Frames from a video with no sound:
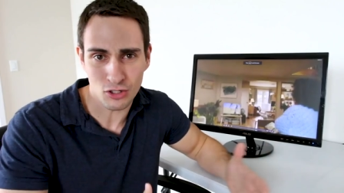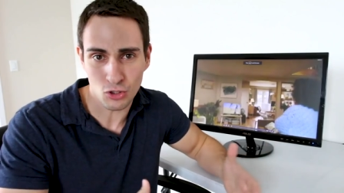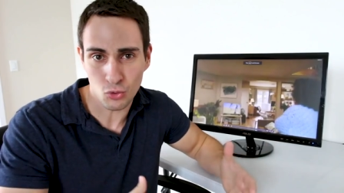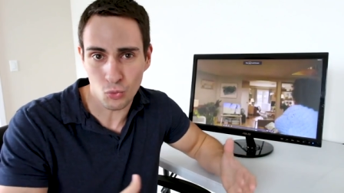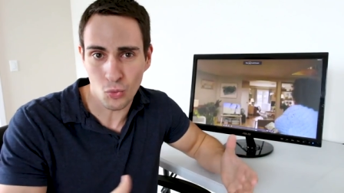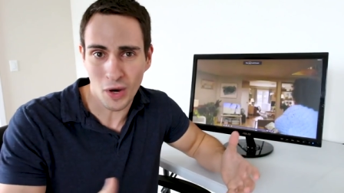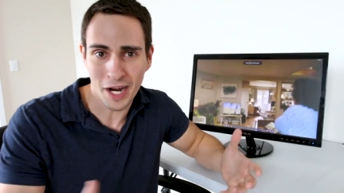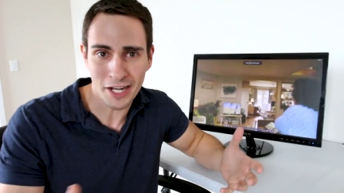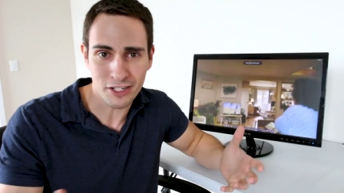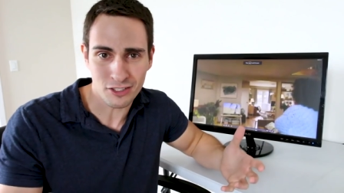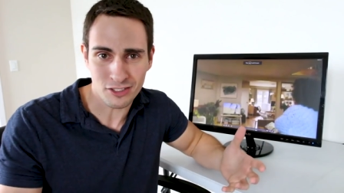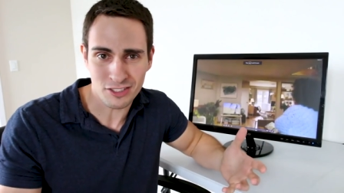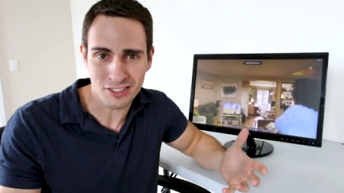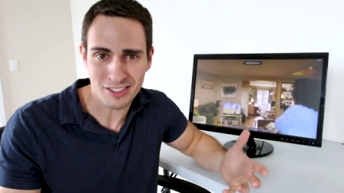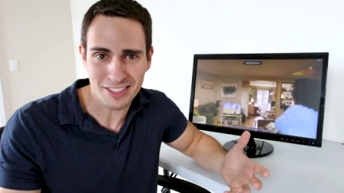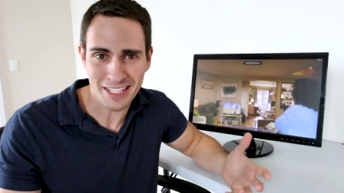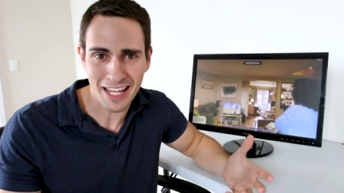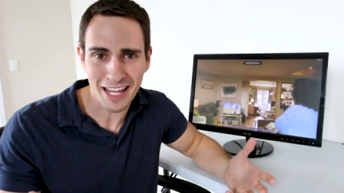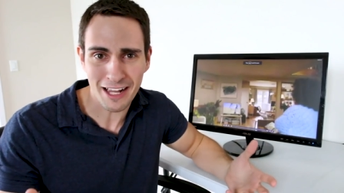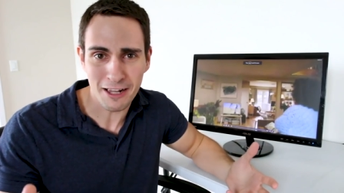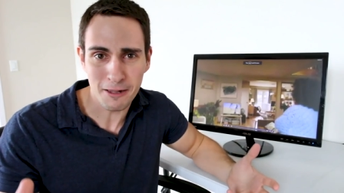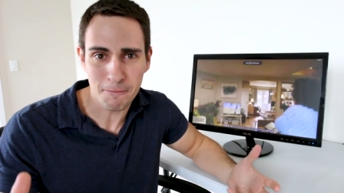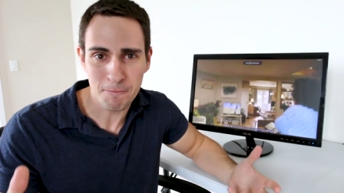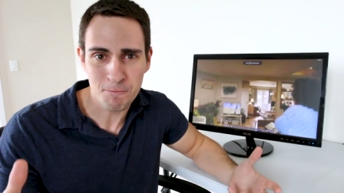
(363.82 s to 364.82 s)
on a wider
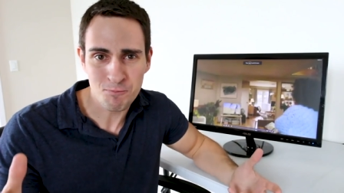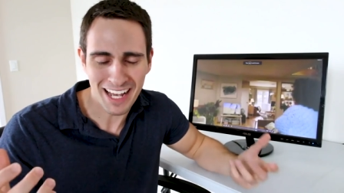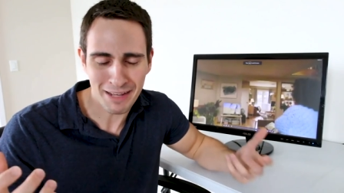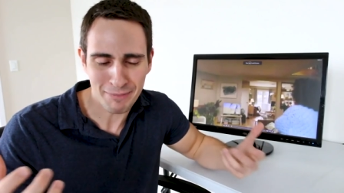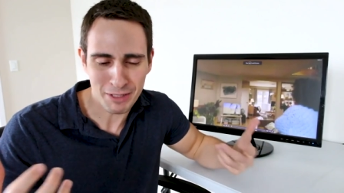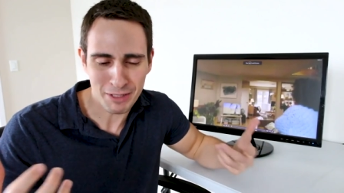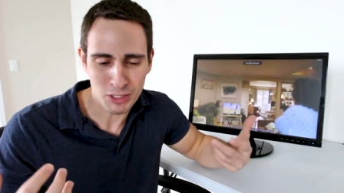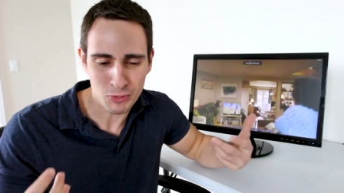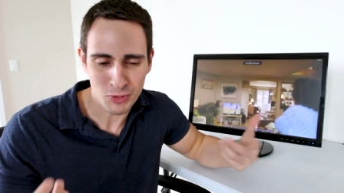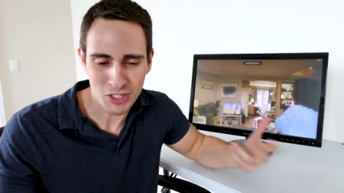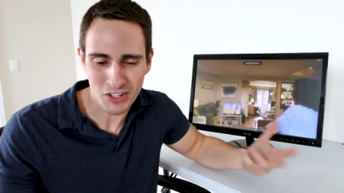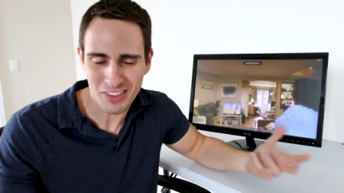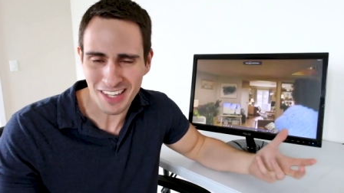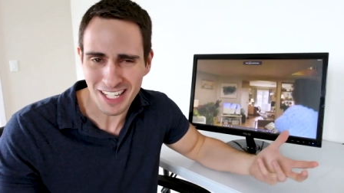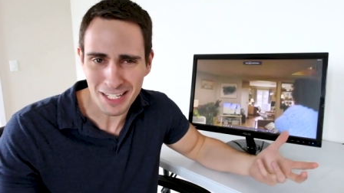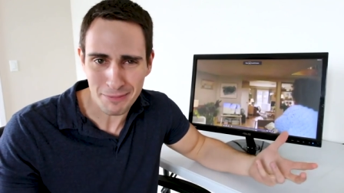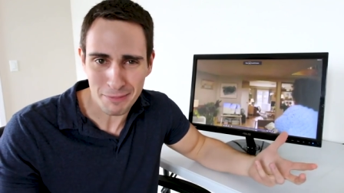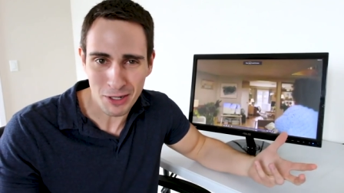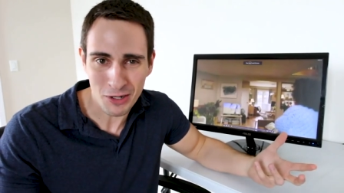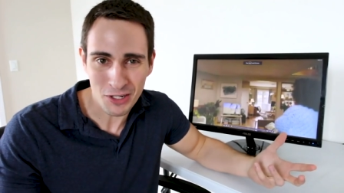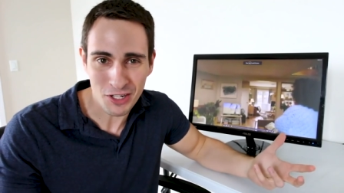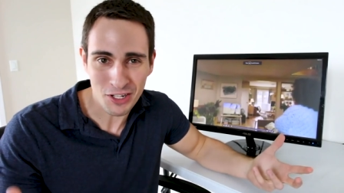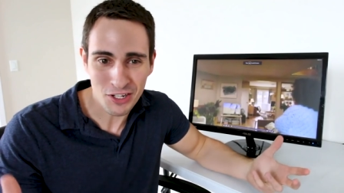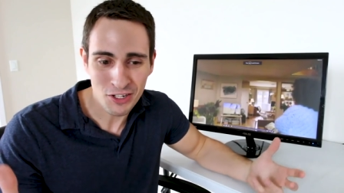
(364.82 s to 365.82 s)
scale. I mean, when you think
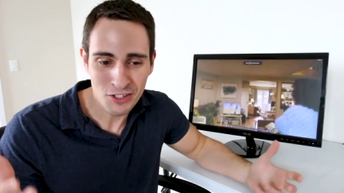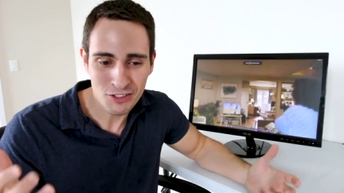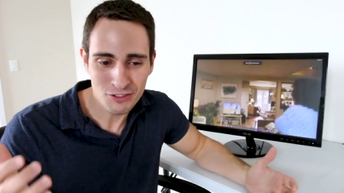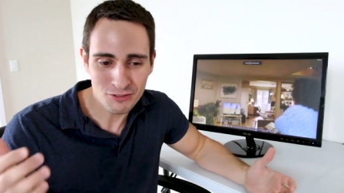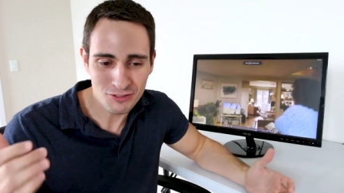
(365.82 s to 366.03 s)
about it,